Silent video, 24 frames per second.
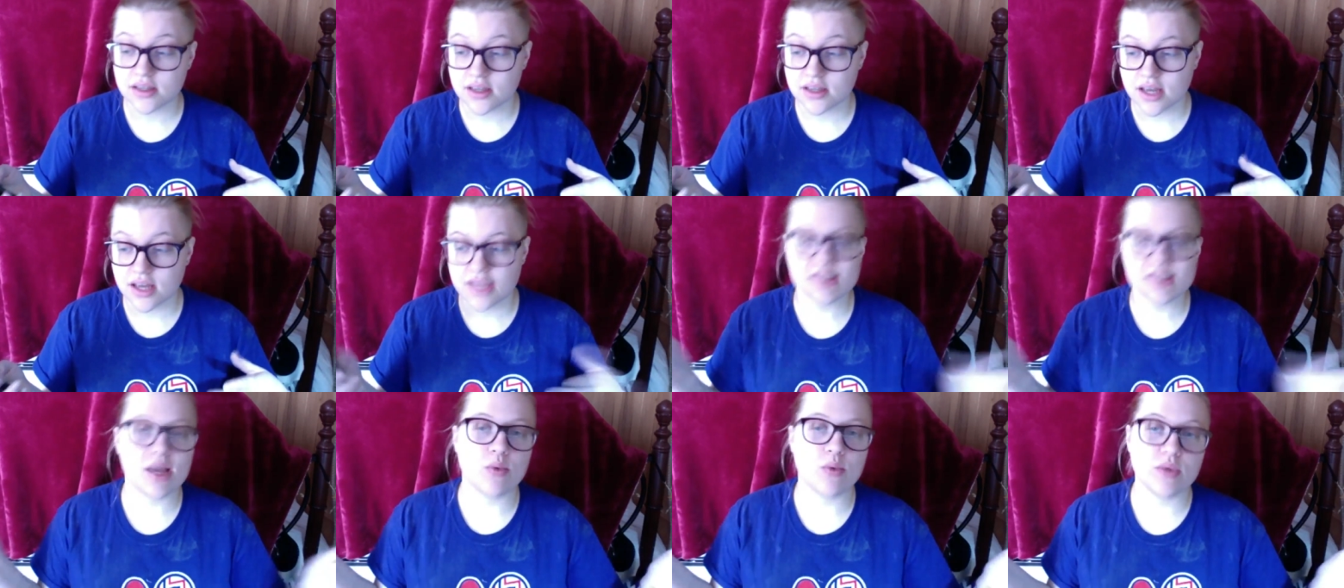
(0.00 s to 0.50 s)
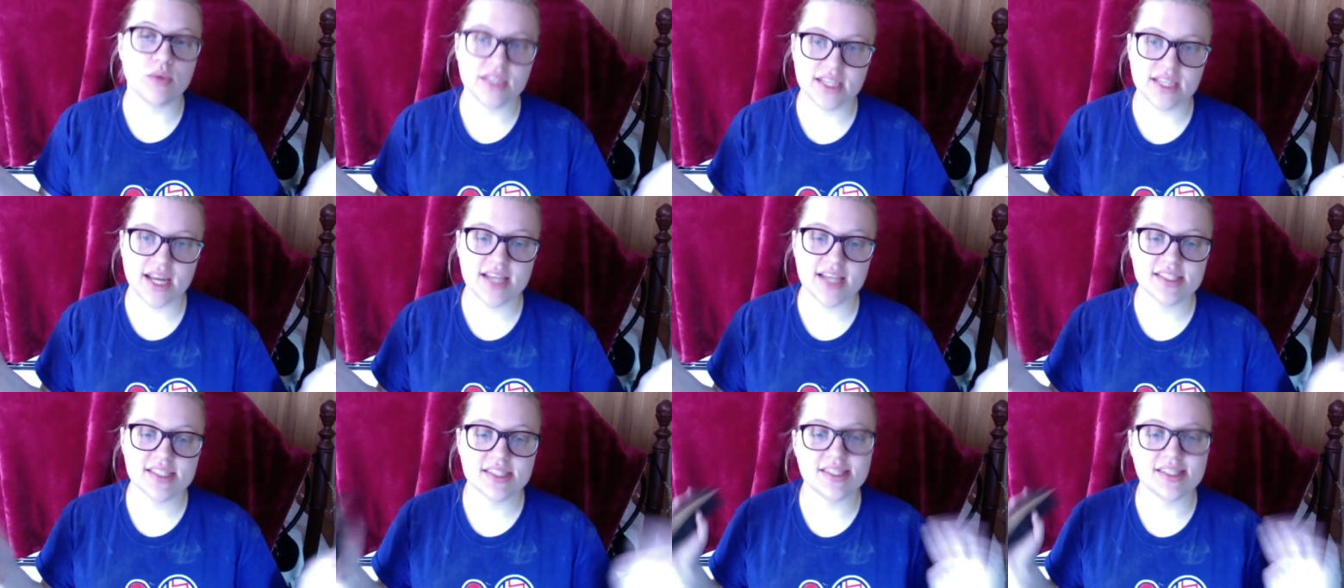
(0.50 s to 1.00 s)
It's not really
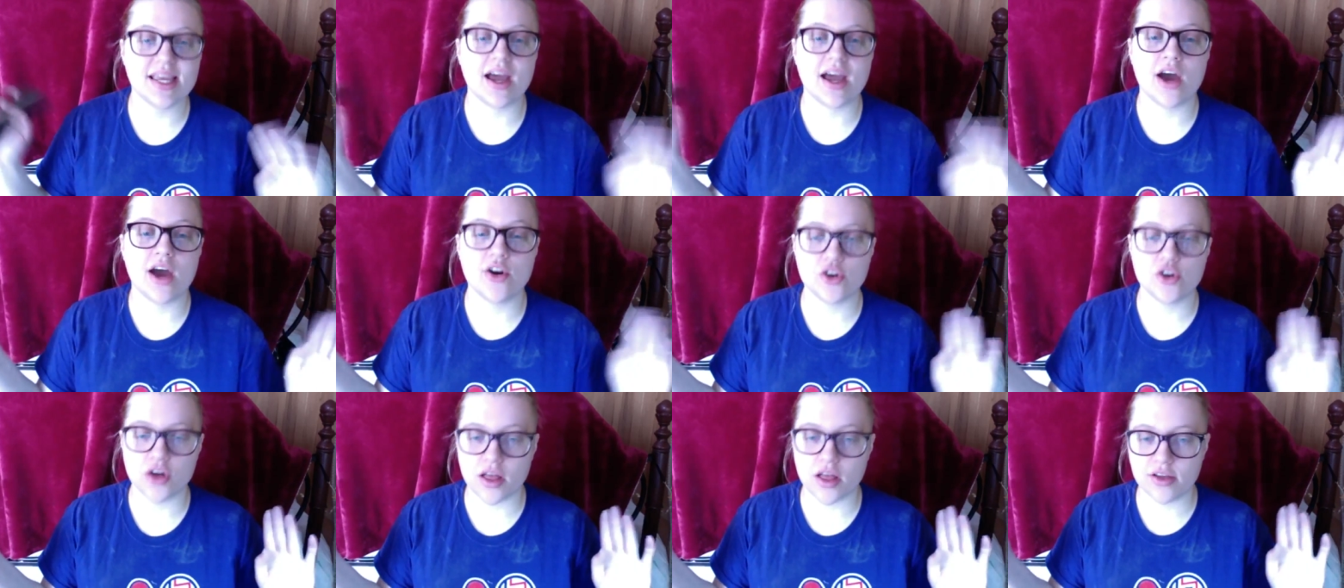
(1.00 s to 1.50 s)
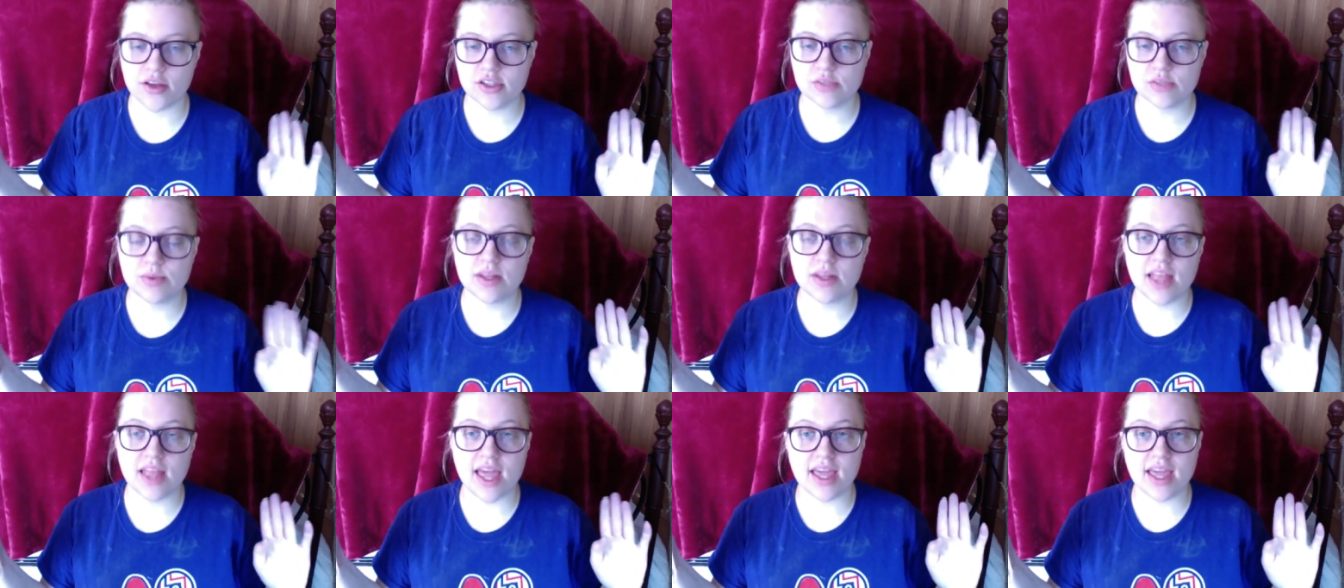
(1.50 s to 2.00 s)
nice. It's like $100,
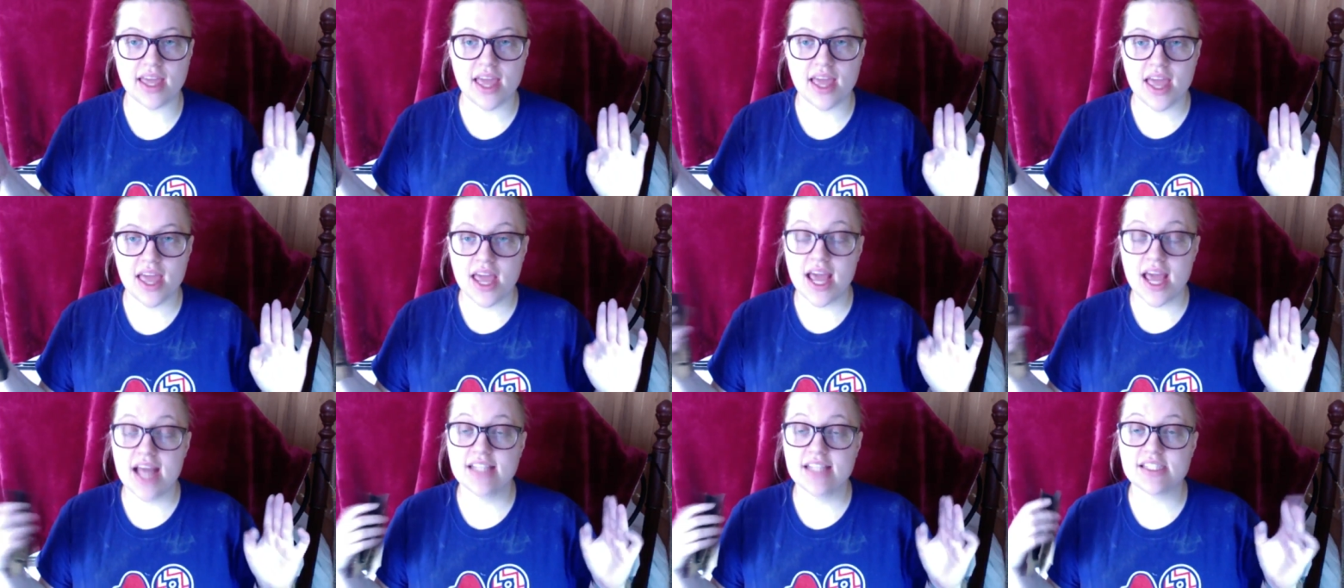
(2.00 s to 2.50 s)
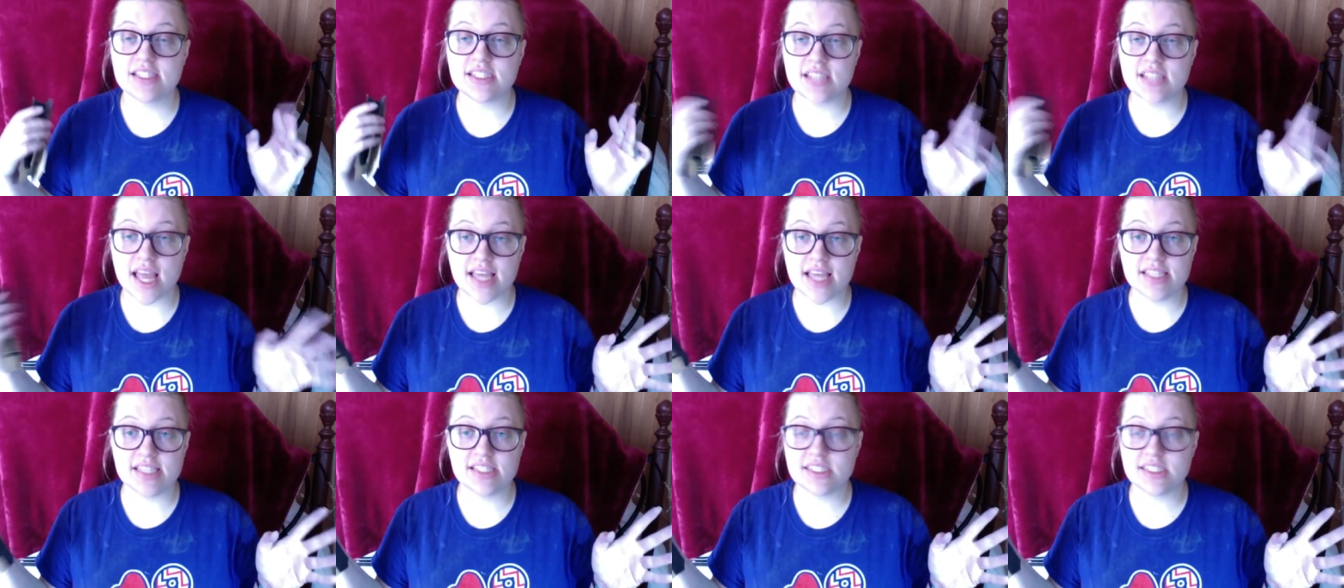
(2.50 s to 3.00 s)
but like it's
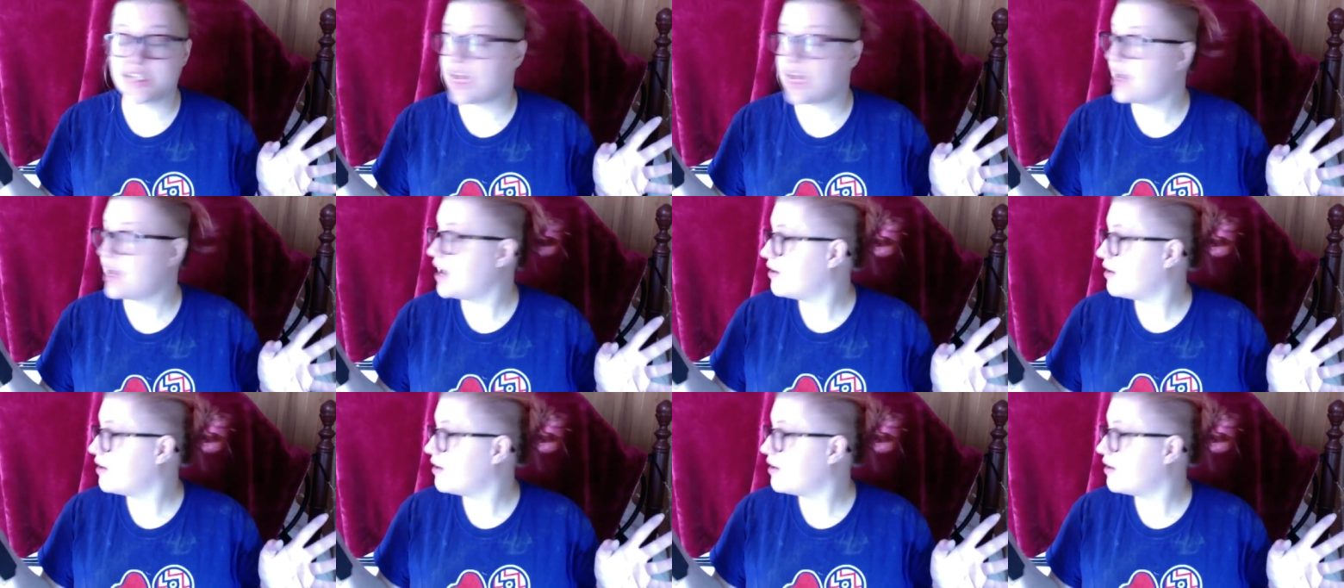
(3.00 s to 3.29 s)
nice